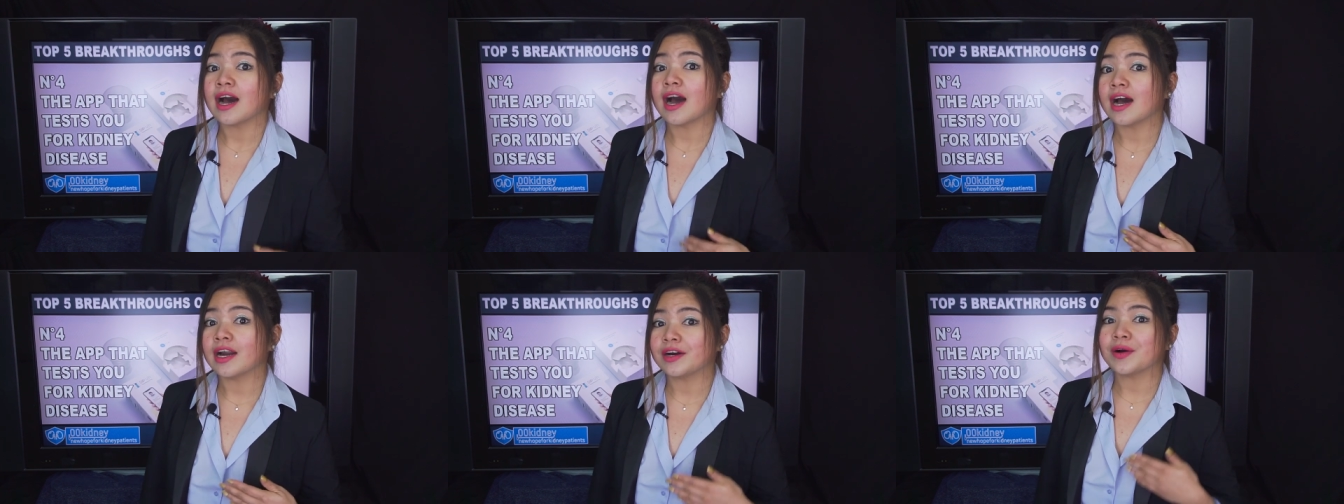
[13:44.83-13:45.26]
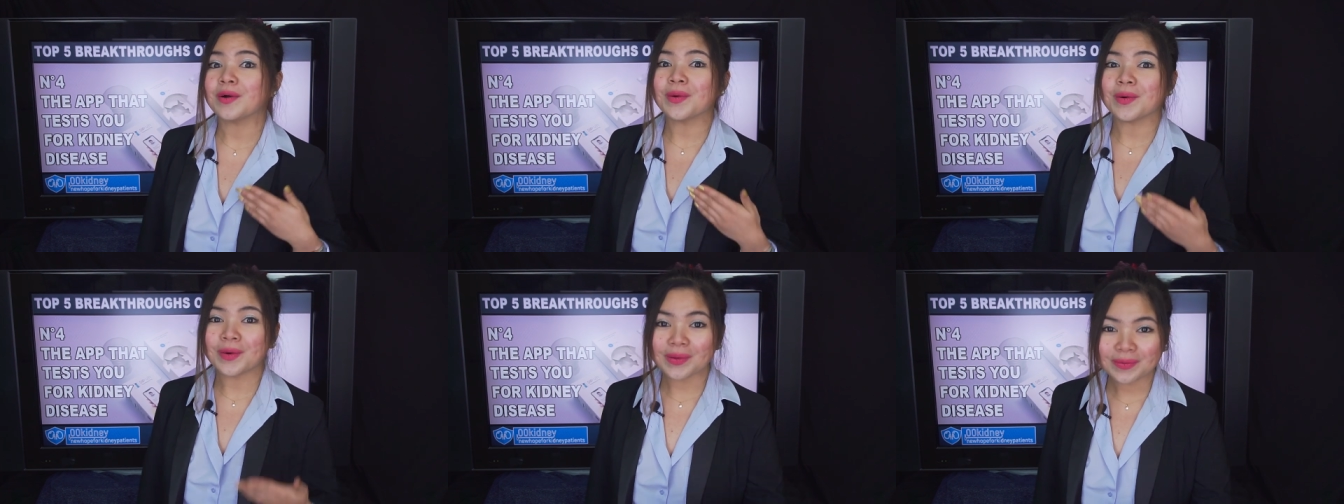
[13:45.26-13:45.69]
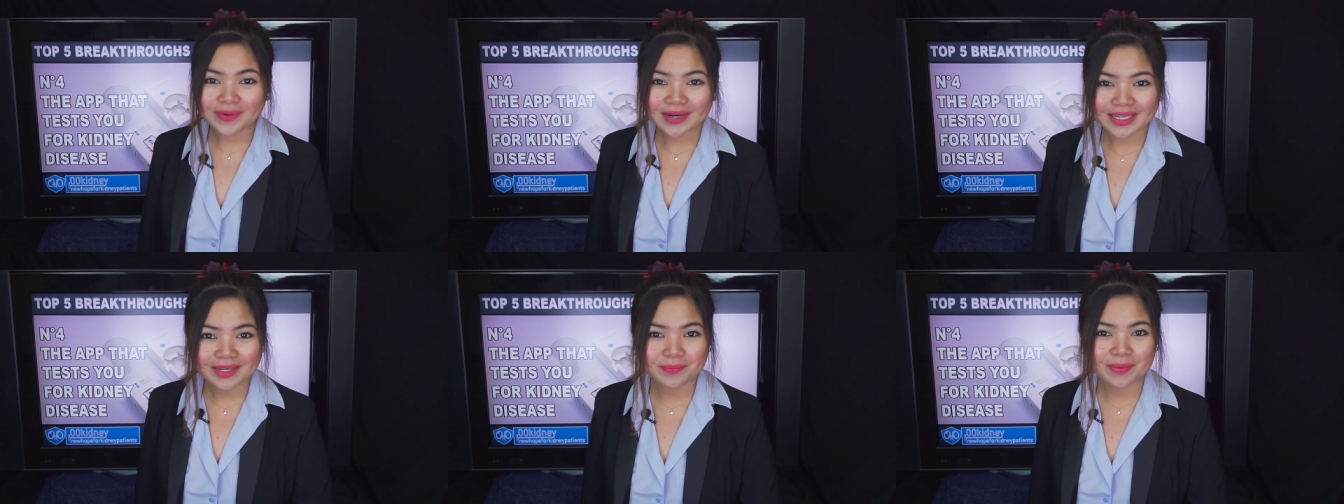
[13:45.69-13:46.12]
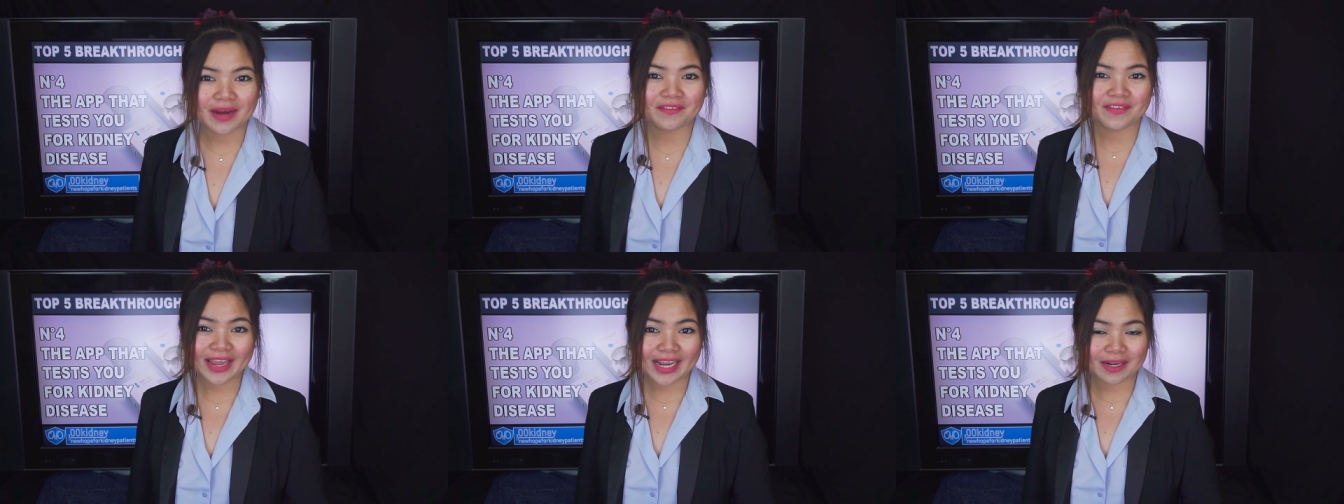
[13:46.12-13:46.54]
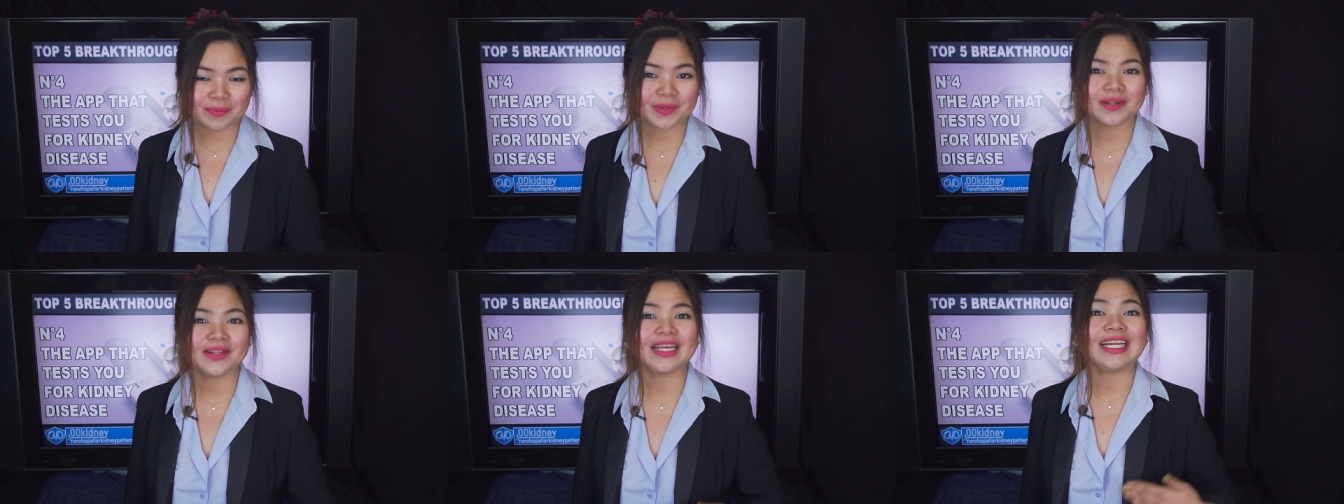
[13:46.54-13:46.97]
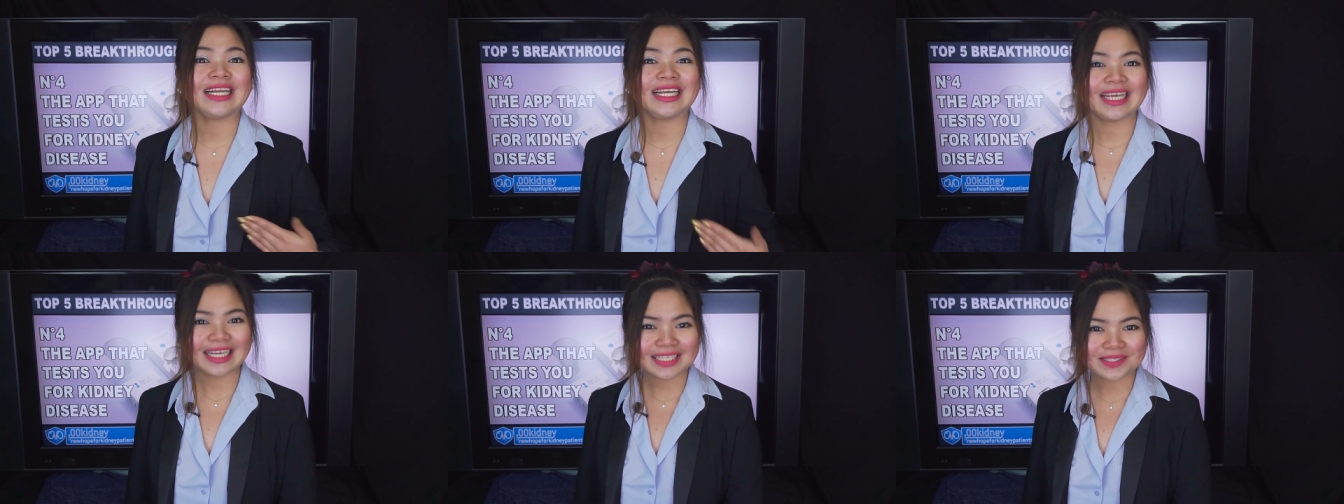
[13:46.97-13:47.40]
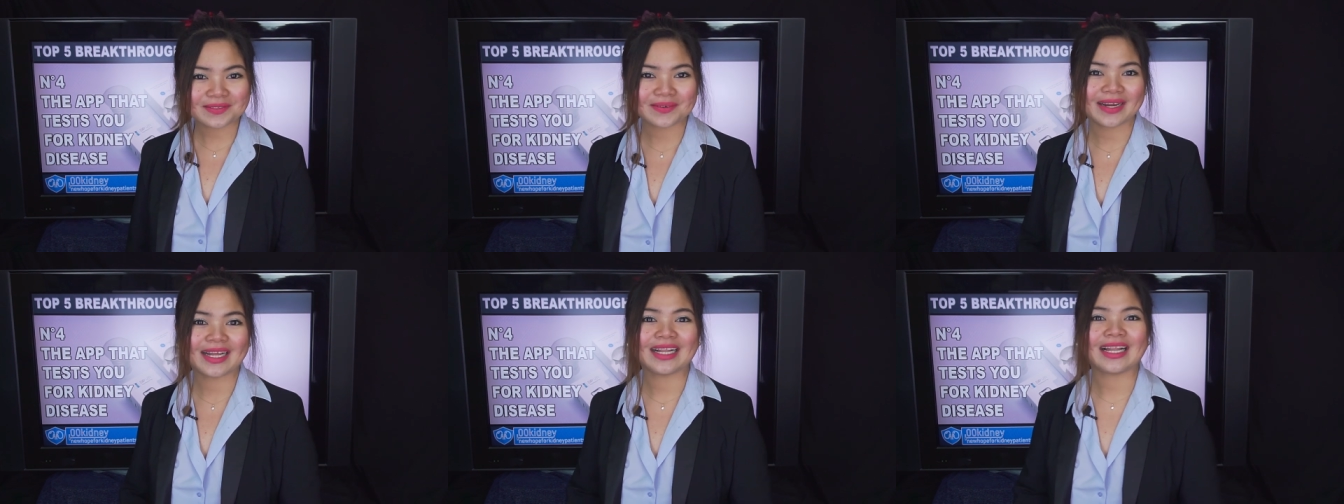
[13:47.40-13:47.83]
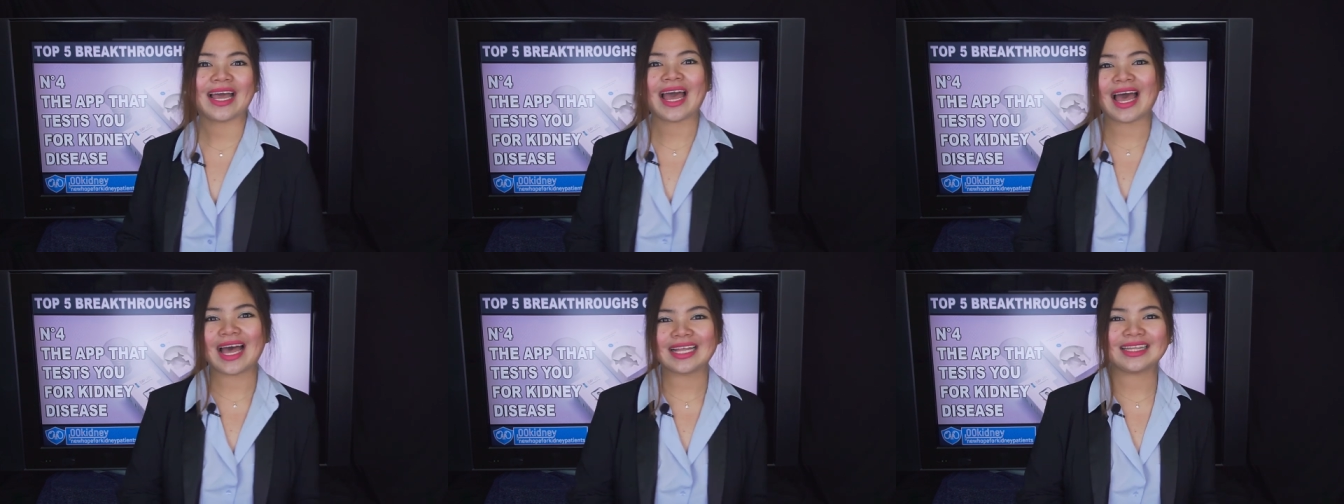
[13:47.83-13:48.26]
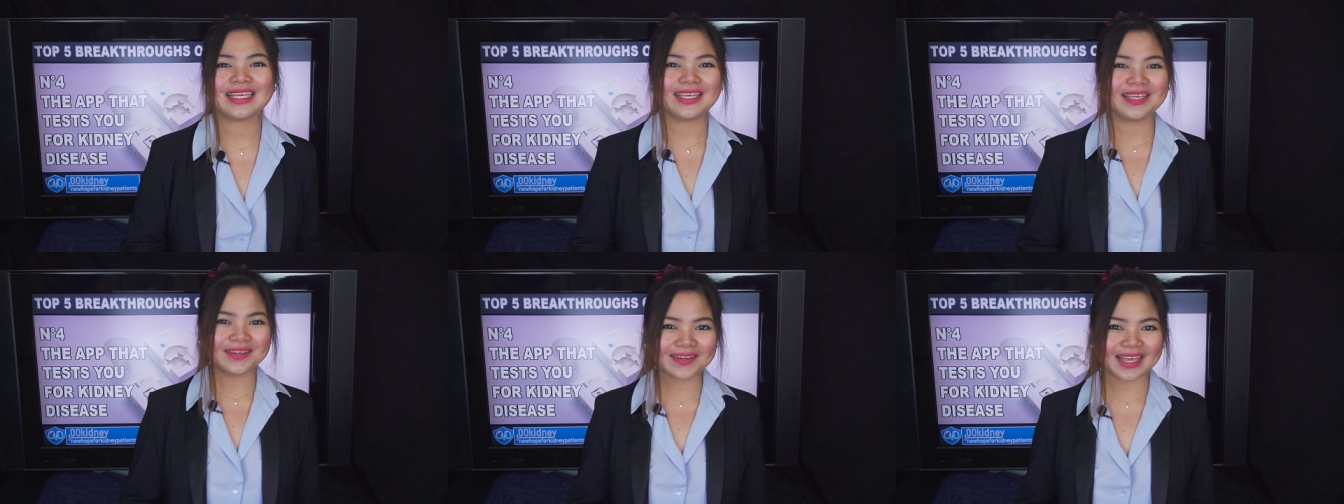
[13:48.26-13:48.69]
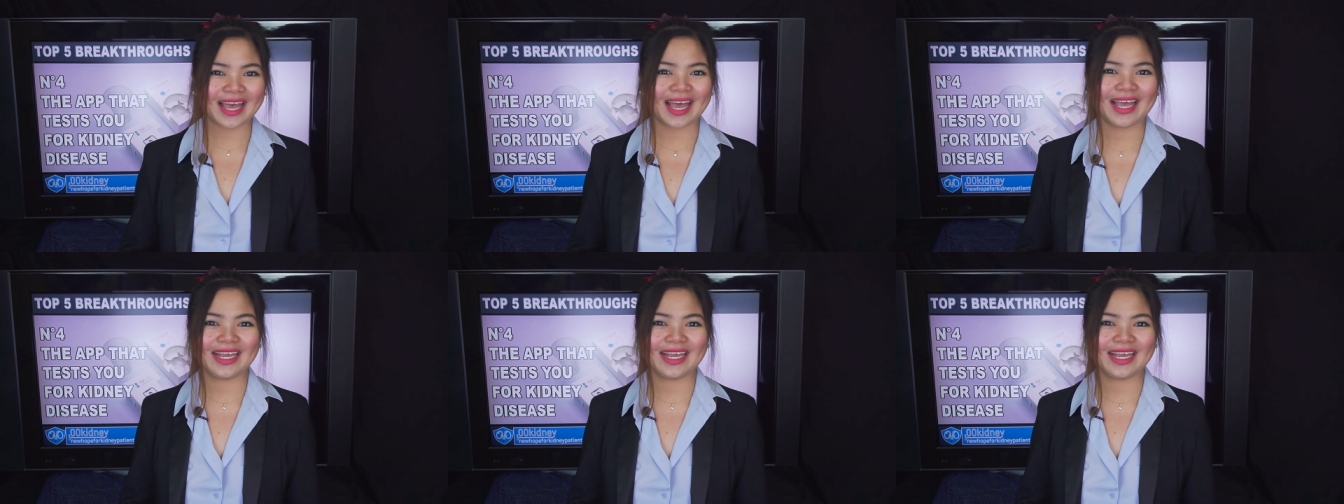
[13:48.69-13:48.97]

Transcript: are already available in Israel and the UK.